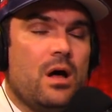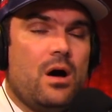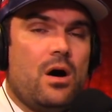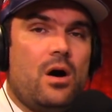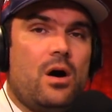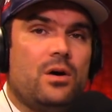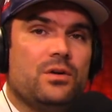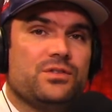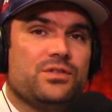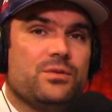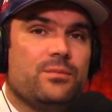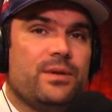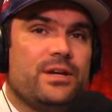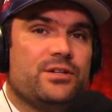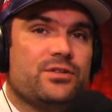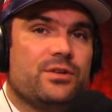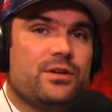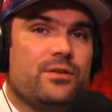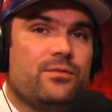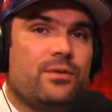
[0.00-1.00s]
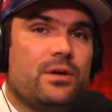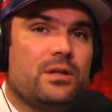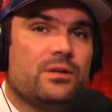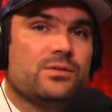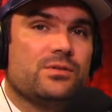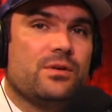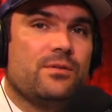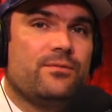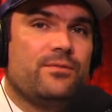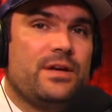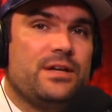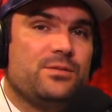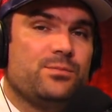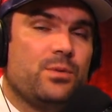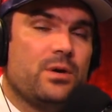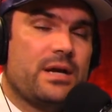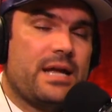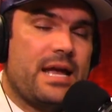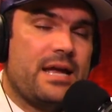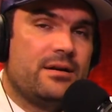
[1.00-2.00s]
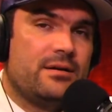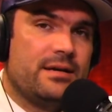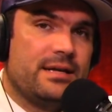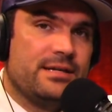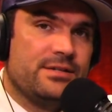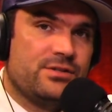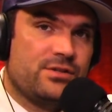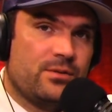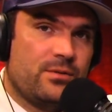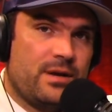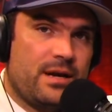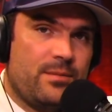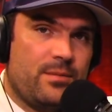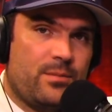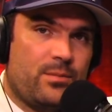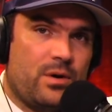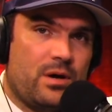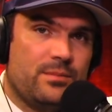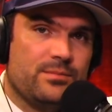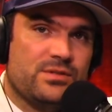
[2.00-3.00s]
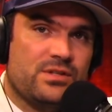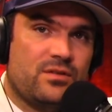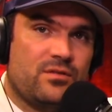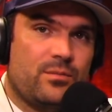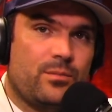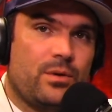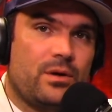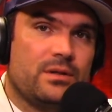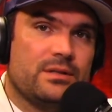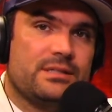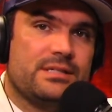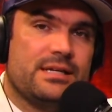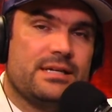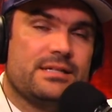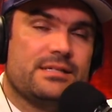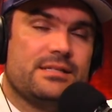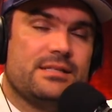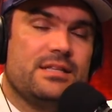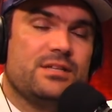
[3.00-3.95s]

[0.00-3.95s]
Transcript: Also, make sure you follow us on Facebook and on Instagram at Problem Solver Politics.